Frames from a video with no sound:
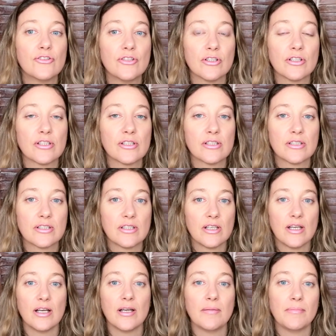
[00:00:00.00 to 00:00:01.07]
just
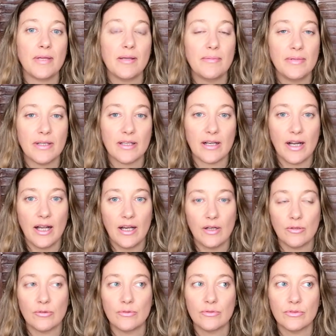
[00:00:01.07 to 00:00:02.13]
uh, maybe
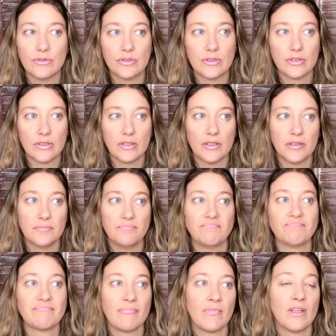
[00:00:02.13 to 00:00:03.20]
around um,
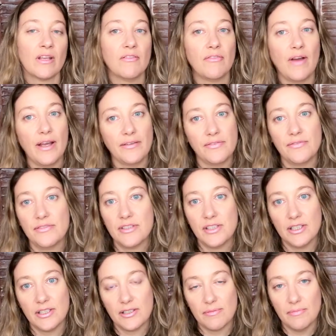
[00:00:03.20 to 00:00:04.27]

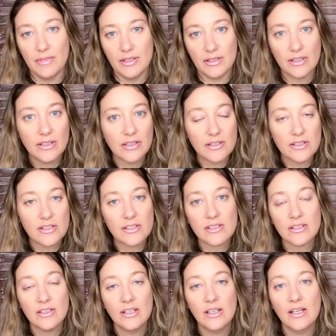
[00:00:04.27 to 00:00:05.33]
5-6 meters.
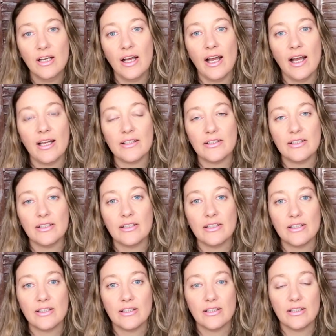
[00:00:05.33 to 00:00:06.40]
I
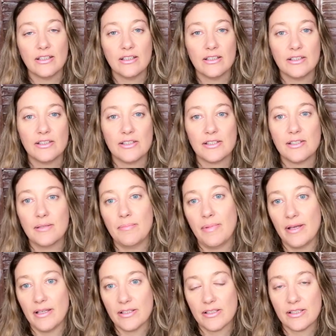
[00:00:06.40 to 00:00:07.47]
think uh, is the
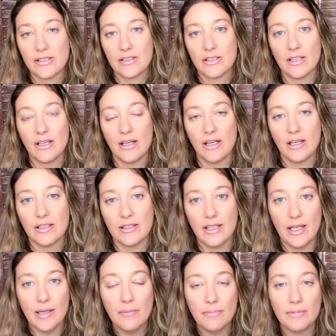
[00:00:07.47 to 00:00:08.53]
best uh,
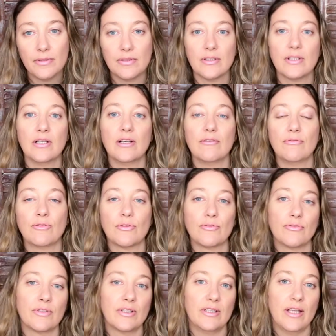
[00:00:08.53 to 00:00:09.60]
depth uh, for
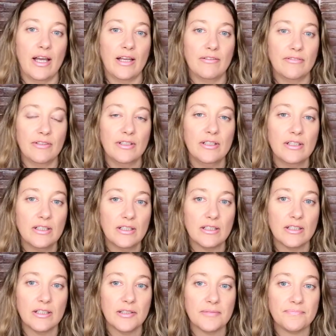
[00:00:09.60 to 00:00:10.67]
free diving
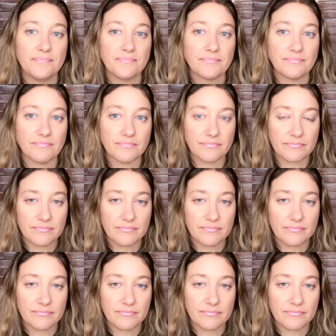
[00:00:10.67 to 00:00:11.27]
um,